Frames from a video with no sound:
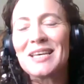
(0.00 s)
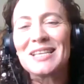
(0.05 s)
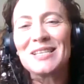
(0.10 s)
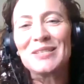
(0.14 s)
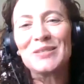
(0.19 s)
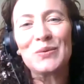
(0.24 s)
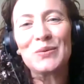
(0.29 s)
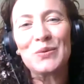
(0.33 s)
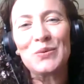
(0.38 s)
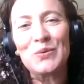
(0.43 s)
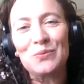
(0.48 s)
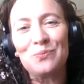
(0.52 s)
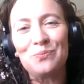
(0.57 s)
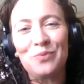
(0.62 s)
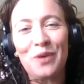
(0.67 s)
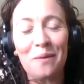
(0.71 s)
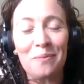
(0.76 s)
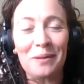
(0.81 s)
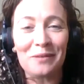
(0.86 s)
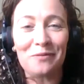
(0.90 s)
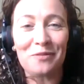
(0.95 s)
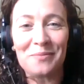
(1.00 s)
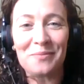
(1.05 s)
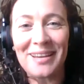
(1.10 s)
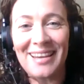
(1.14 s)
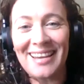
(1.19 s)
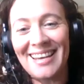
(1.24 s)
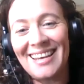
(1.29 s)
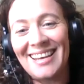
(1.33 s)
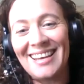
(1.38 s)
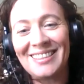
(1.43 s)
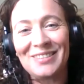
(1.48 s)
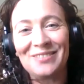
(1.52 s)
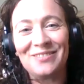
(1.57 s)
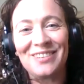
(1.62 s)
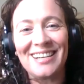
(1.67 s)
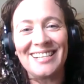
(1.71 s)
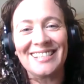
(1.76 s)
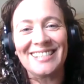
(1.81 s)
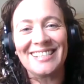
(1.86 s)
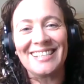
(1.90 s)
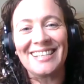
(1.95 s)
So probably for me, the
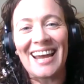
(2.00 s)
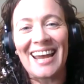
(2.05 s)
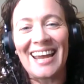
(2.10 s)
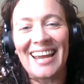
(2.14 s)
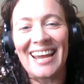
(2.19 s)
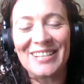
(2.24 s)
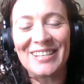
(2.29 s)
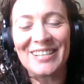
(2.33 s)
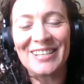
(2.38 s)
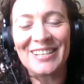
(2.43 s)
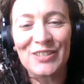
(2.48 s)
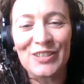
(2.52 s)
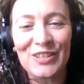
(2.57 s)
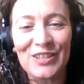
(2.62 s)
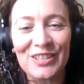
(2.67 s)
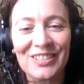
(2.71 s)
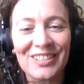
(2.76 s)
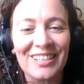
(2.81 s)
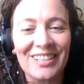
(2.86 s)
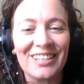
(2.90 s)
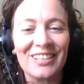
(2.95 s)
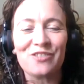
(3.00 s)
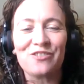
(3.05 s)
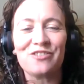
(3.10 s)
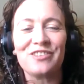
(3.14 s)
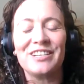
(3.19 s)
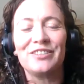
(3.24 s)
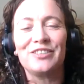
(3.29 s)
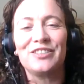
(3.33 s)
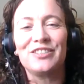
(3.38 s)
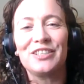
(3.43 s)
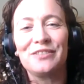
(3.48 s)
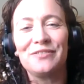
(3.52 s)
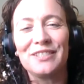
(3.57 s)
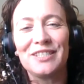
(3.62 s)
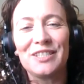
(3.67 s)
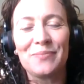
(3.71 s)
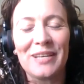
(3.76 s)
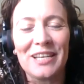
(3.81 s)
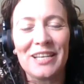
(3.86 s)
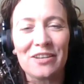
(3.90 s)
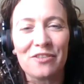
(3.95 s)
reason I entered the career service
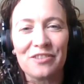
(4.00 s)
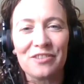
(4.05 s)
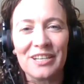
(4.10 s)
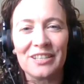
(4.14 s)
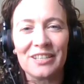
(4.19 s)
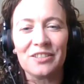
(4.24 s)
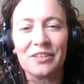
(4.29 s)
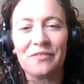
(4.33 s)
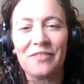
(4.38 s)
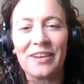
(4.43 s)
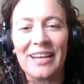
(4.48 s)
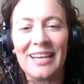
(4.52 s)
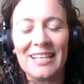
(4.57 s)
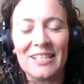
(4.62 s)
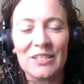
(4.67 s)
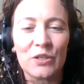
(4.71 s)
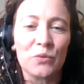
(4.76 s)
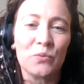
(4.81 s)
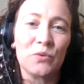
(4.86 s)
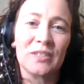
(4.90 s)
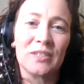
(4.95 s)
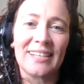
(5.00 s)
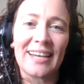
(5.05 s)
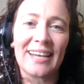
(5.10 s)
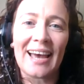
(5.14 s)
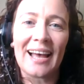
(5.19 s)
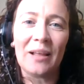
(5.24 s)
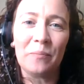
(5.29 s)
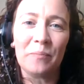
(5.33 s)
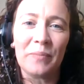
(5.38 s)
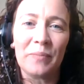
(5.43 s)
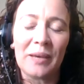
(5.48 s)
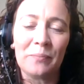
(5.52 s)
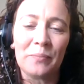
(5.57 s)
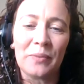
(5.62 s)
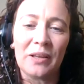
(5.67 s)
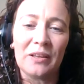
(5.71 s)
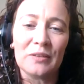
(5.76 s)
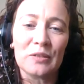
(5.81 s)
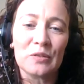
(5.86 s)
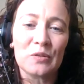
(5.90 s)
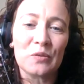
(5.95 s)
to be a careers advisor was to help
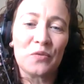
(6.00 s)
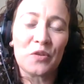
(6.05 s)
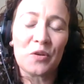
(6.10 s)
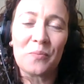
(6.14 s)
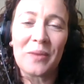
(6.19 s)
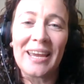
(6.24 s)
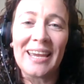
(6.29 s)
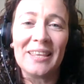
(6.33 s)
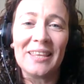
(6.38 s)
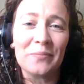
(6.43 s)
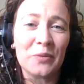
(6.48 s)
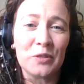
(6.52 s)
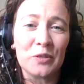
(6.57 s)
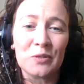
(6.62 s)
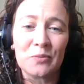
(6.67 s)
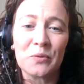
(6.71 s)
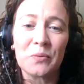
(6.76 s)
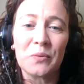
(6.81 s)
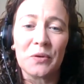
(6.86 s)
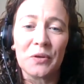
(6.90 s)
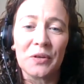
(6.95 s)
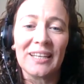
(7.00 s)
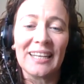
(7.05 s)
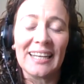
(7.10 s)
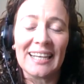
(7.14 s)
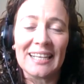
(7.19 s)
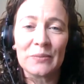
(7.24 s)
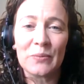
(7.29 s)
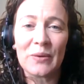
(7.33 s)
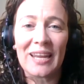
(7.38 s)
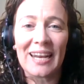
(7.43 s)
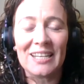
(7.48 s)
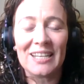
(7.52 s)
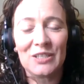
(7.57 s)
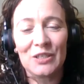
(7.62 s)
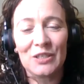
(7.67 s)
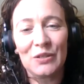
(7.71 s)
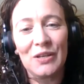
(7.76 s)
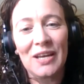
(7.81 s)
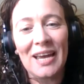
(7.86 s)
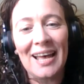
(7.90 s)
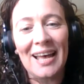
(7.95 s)
people. So for me, the most rewarding is when I do
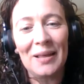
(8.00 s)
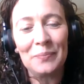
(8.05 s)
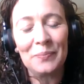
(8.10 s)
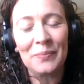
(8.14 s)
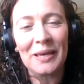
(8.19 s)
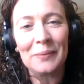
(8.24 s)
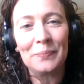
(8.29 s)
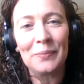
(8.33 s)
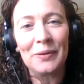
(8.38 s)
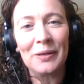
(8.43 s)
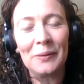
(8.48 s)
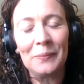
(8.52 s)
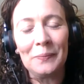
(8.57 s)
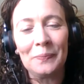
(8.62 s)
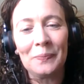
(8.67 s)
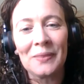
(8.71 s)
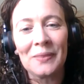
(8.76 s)
help people.